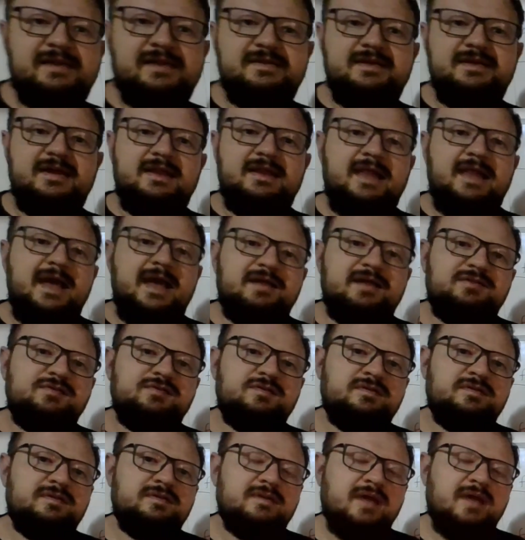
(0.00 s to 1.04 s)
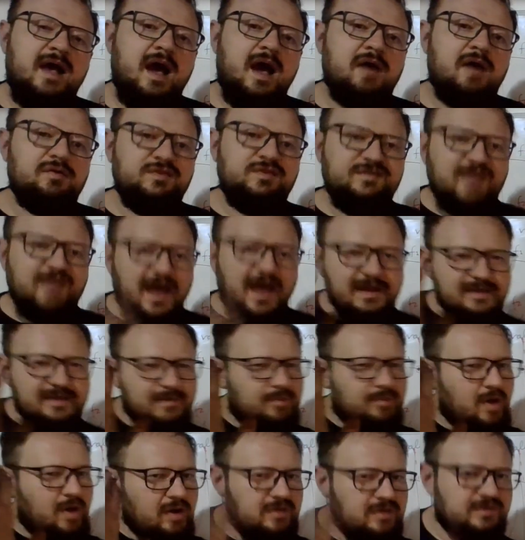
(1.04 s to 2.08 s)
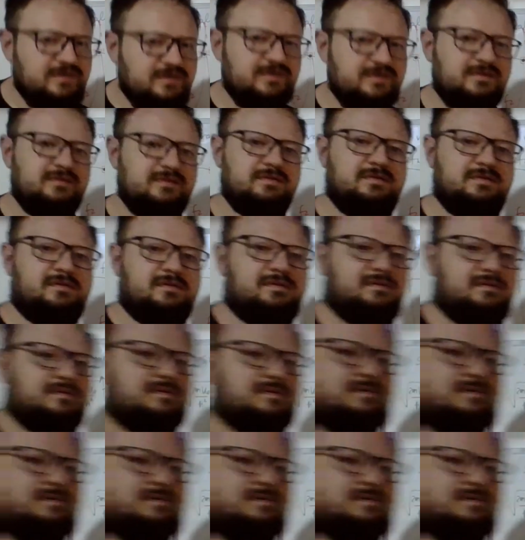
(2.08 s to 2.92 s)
the electron outside the box. All